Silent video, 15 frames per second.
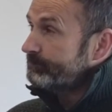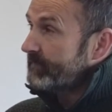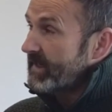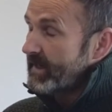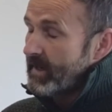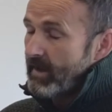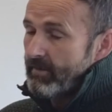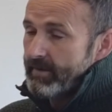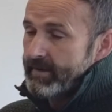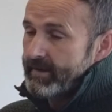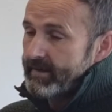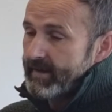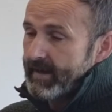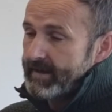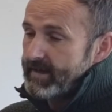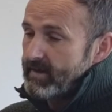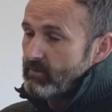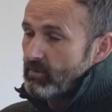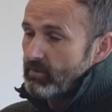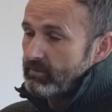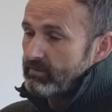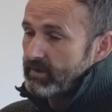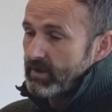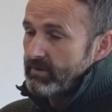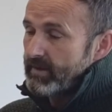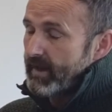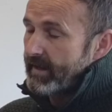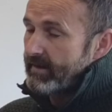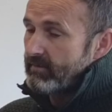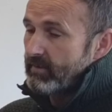You know, and Eddie will do
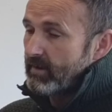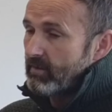that.